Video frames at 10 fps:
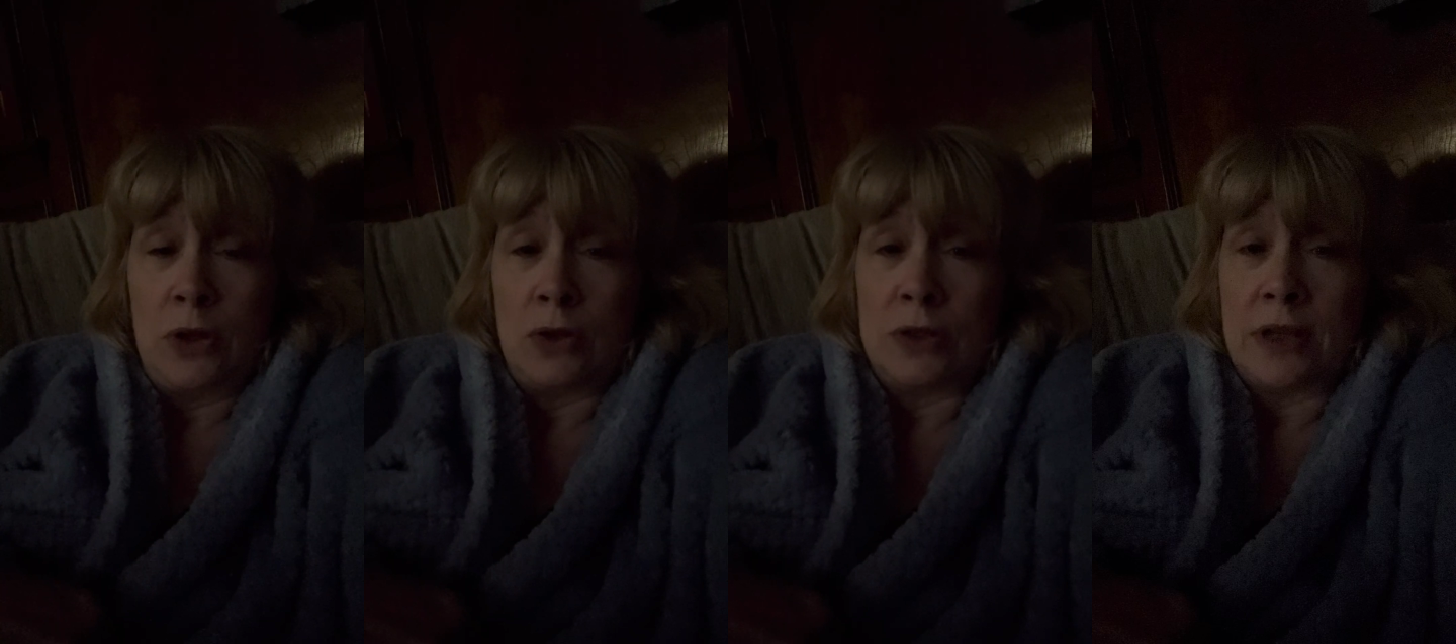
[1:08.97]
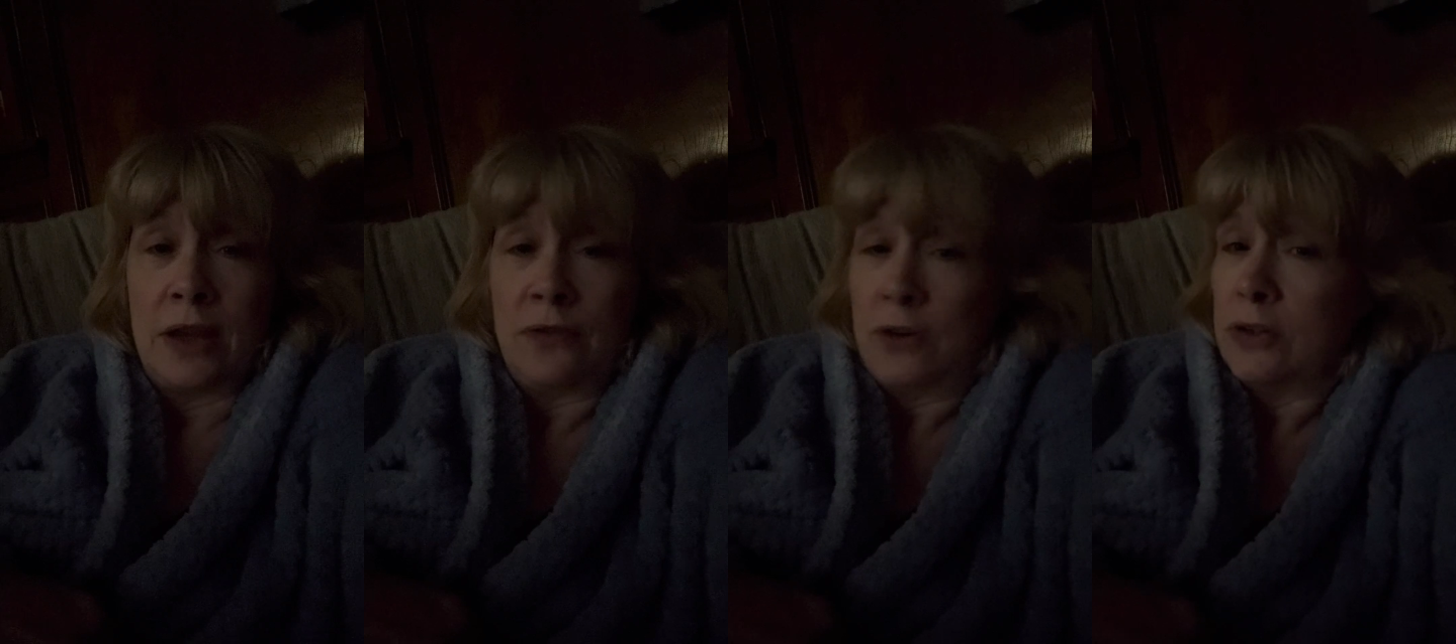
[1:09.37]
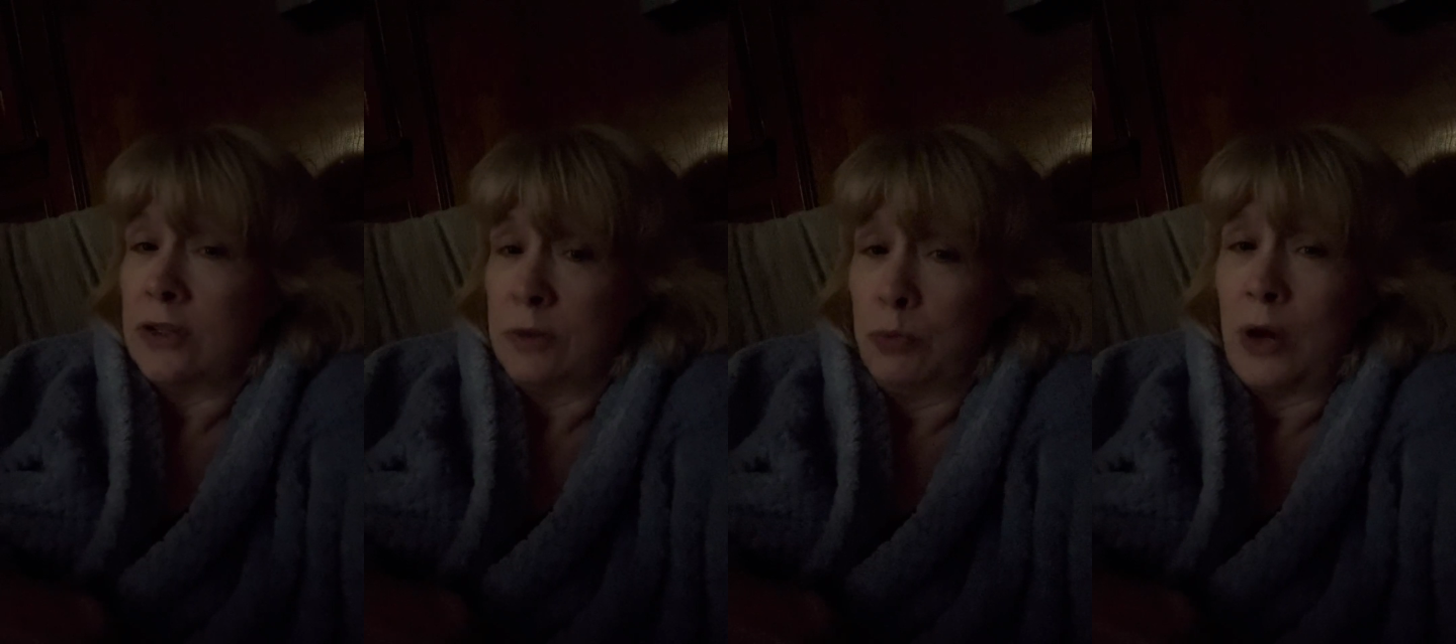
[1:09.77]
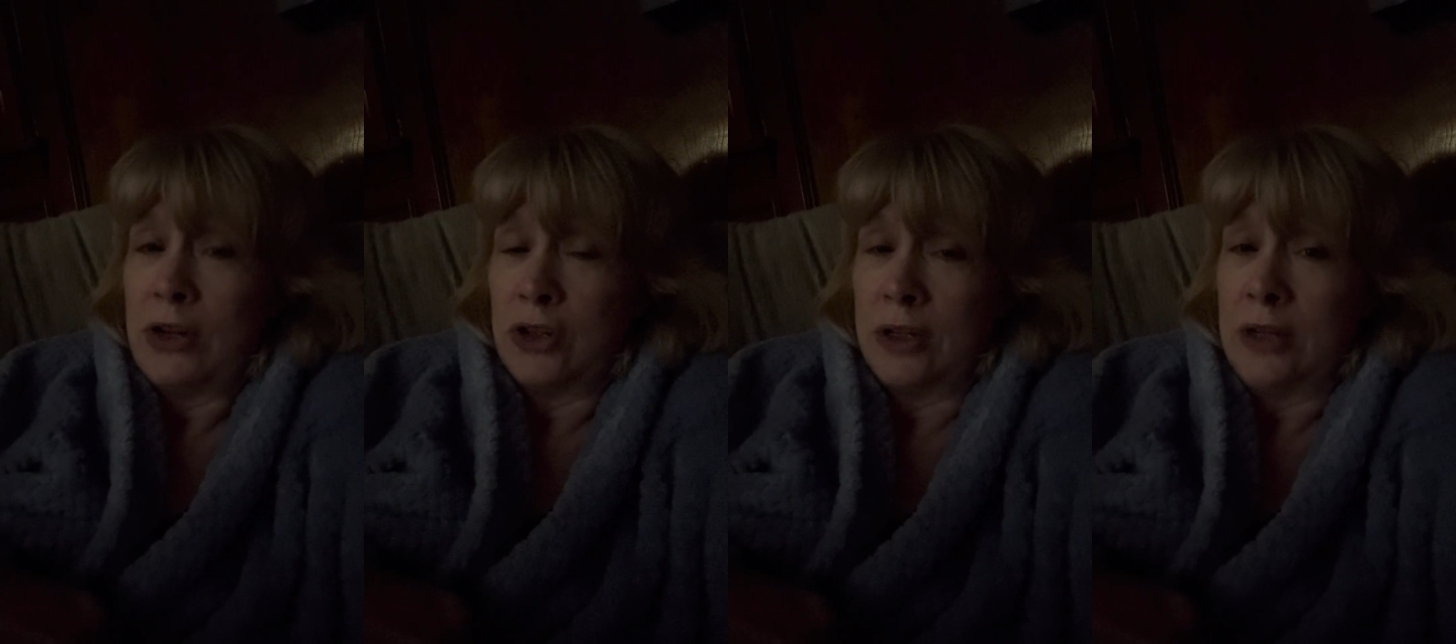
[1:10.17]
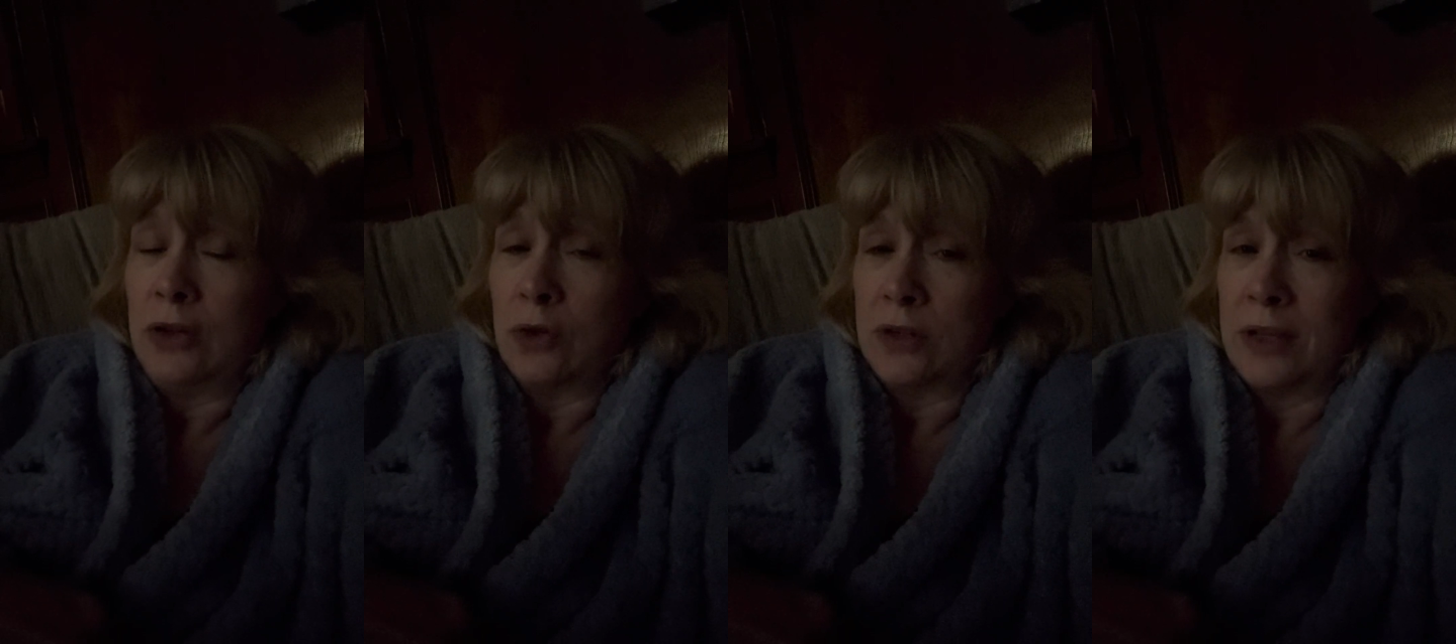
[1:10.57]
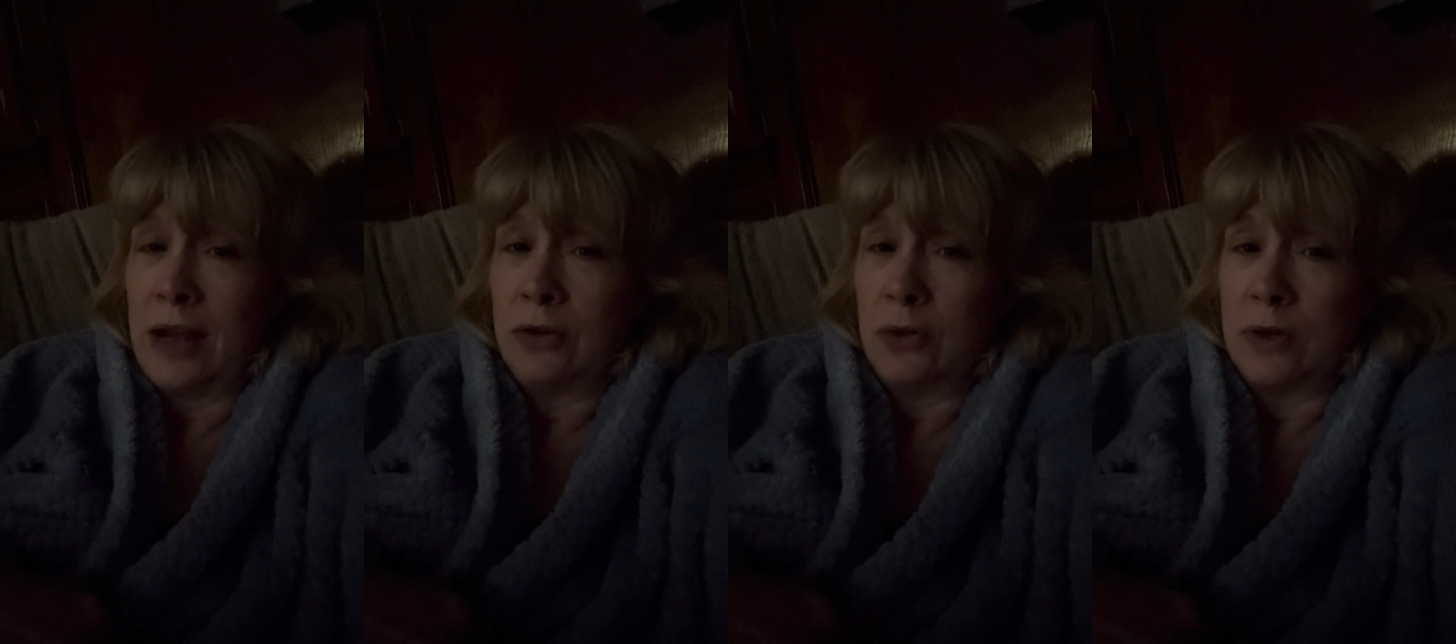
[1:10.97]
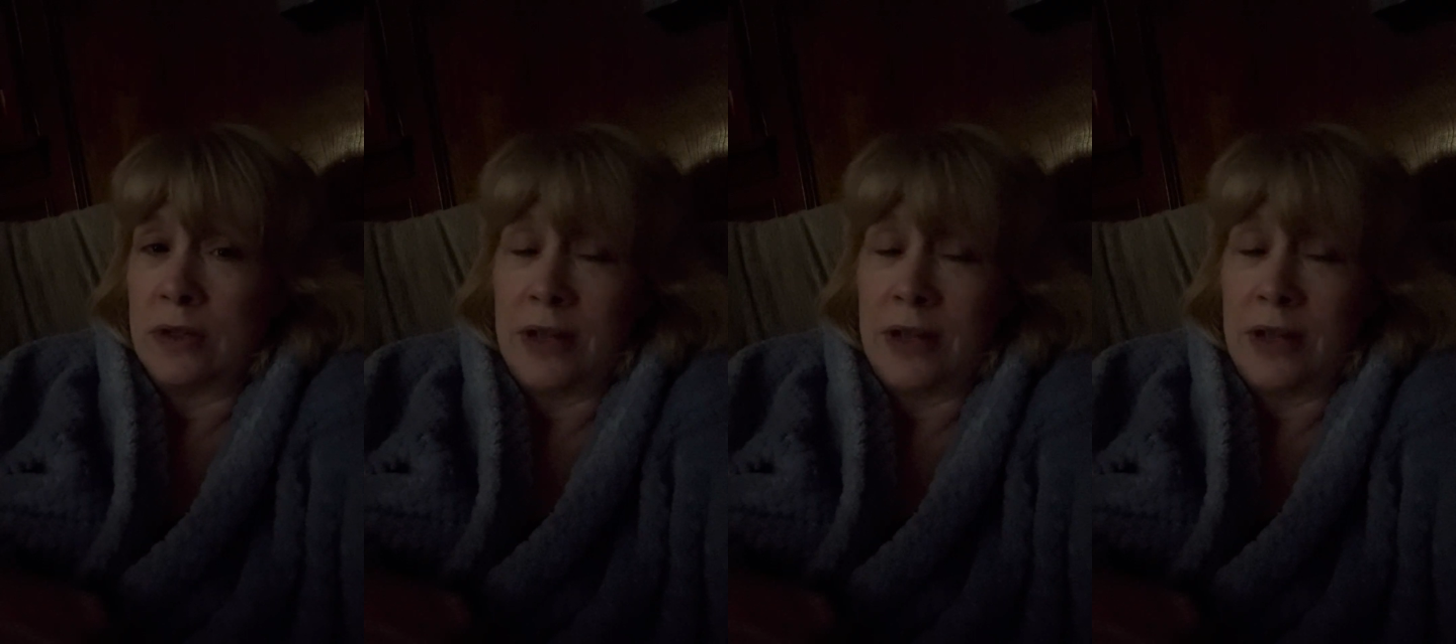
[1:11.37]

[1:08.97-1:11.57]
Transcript: you're saying first impression, indoors, outdoors,